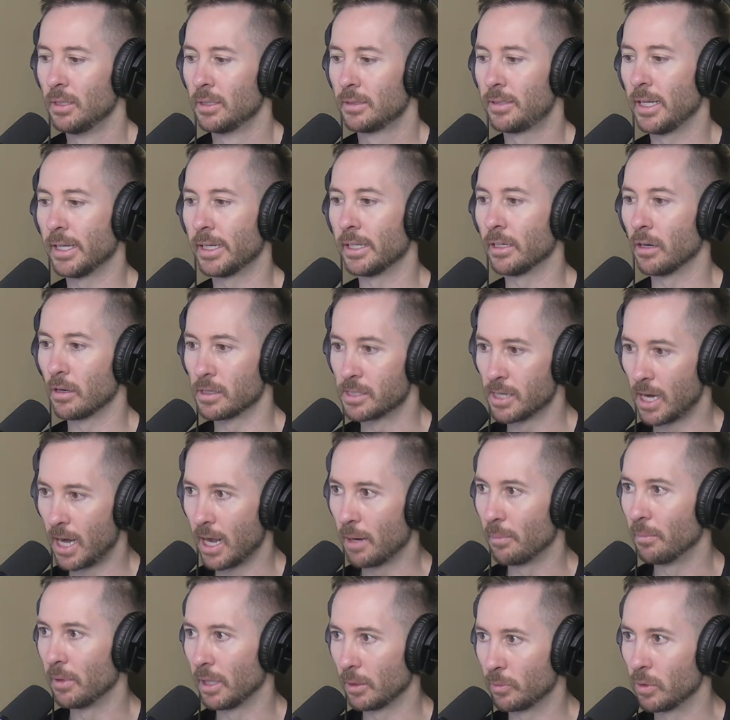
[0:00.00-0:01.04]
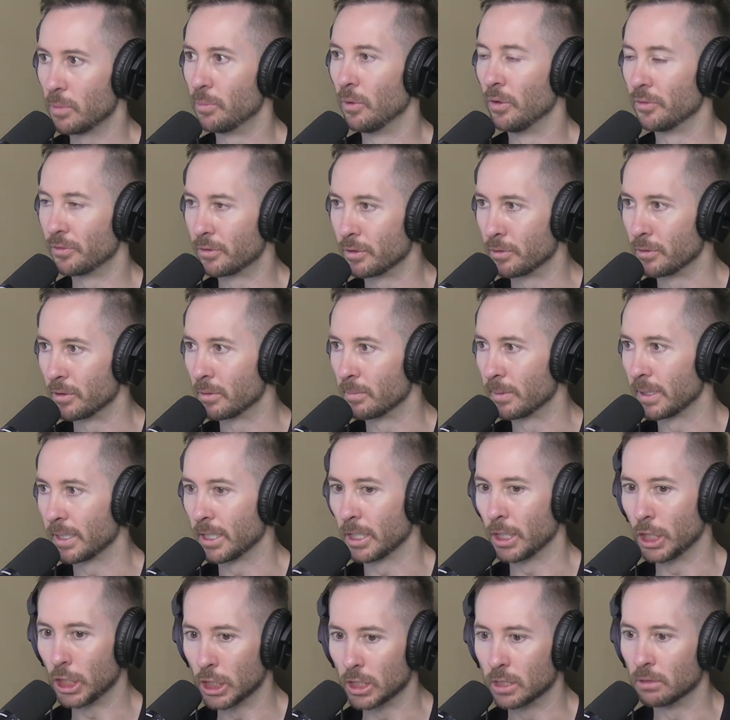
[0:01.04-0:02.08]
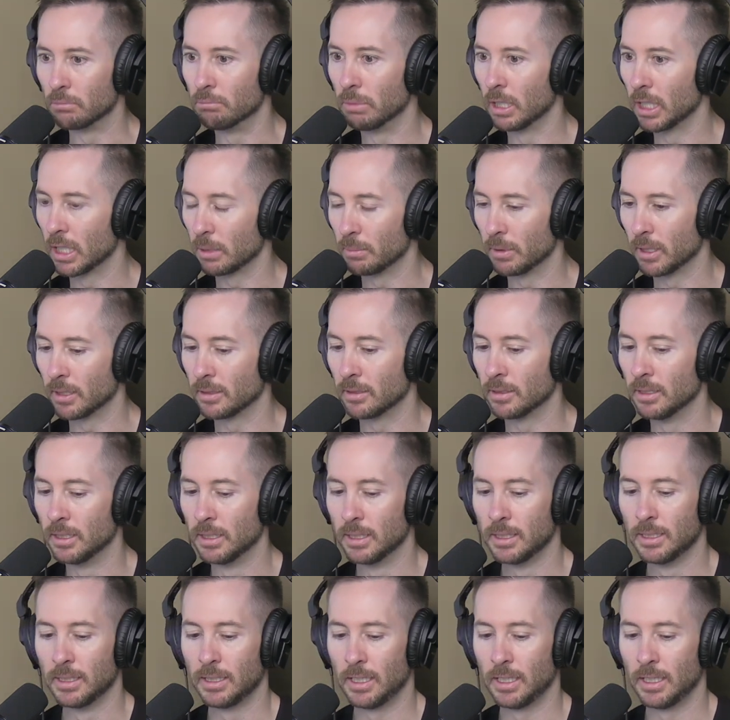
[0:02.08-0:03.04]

taking our time, like we both do, to make a good belly button,